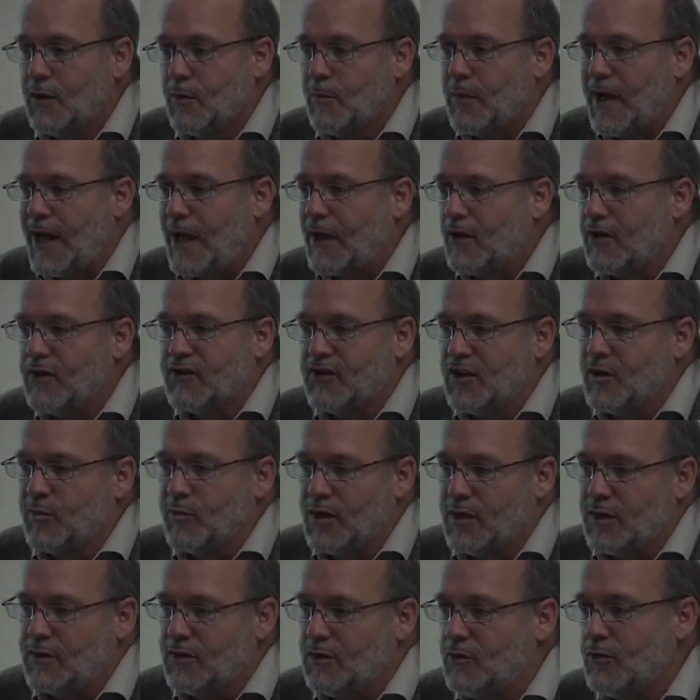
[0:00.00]
panels that have
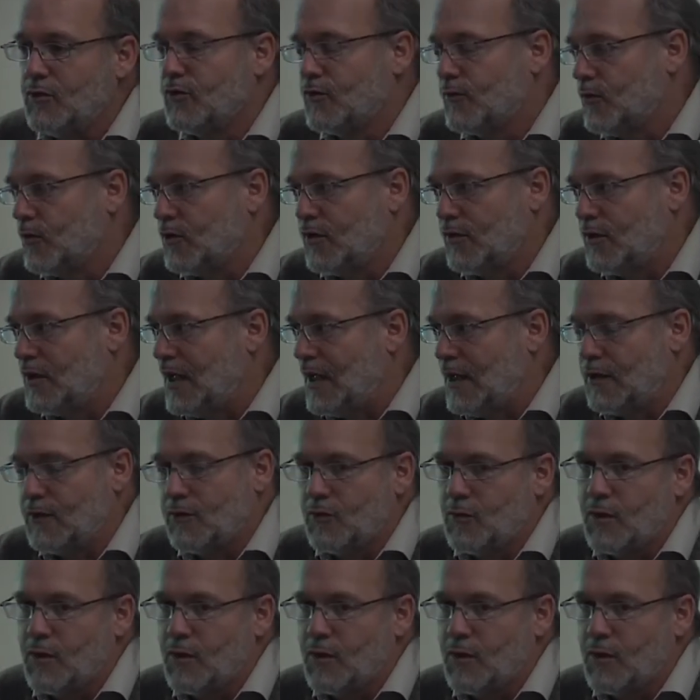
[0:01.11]
been in use for 10,